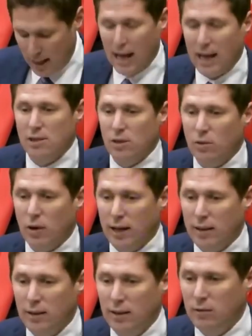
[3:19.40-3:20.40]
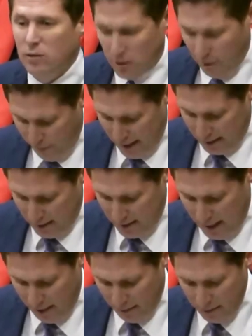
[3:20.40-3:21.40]
has the right to defend
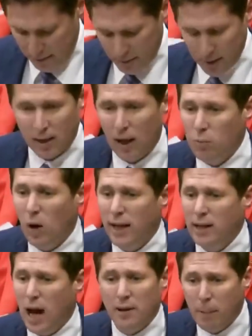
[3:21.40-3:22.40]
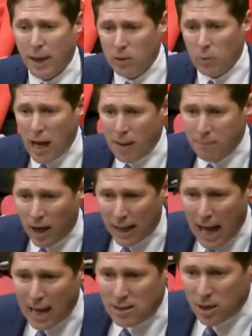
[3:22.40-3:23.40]
itself." And why not? And by the way, I'm not
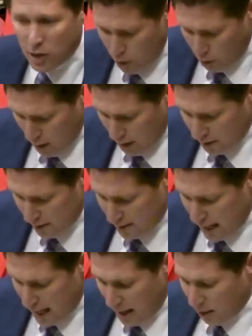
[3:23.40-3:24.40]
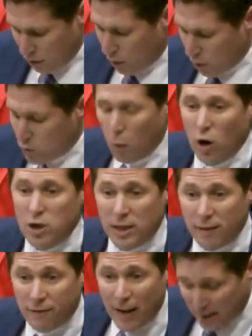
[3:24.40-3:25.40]
asking you to say those words, and
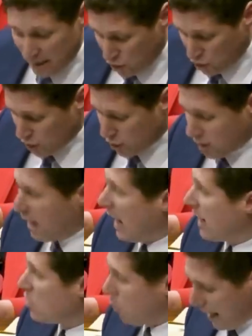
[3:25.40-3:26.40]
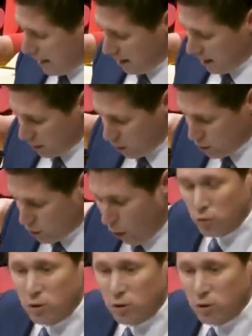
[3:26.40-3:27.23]
in fact it's just as well you don't,